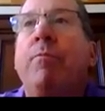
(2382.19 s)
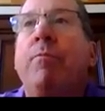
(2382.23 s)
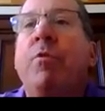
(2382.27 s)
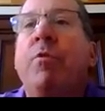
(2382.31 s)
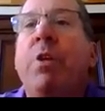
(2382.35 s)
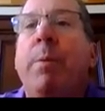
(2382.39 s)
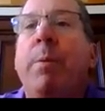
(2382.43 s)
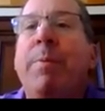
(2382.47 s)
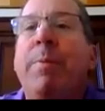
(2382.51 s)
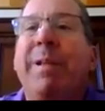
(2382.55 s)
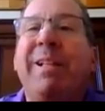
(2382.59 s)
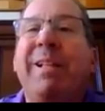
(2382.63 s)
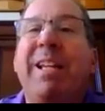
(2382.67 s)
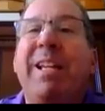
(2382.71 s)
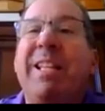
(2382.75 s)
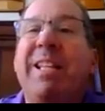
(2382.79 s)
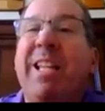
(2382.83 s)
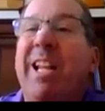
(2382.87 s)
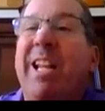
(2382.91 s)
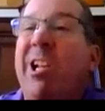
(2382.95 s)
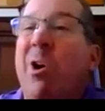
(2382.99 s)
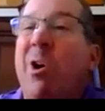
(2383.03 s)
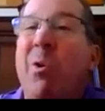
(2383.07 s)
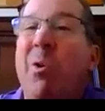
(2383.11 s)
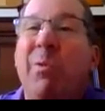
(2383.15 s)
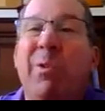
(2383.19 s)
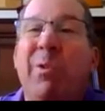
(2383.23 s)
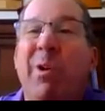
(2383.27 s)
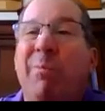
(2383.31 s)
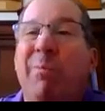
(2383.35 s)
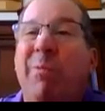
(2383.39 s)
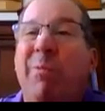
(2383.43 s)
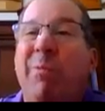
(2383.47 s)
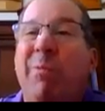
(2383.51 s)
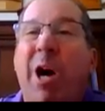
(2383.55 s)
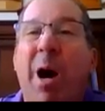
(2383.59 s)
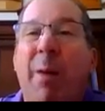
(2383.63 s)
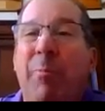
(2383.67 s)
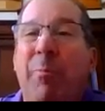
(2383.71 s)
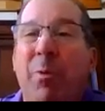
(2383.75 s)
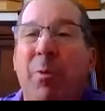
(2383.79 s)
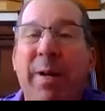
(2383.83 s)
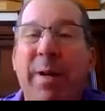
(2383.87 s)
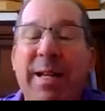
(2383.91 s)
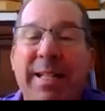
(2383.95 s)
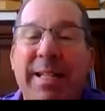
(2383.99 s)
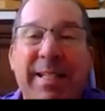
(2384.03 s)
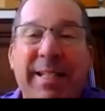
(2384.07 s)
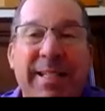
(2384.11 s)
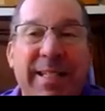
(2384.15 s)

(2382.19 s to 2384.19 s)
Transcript: Typically, they don't operate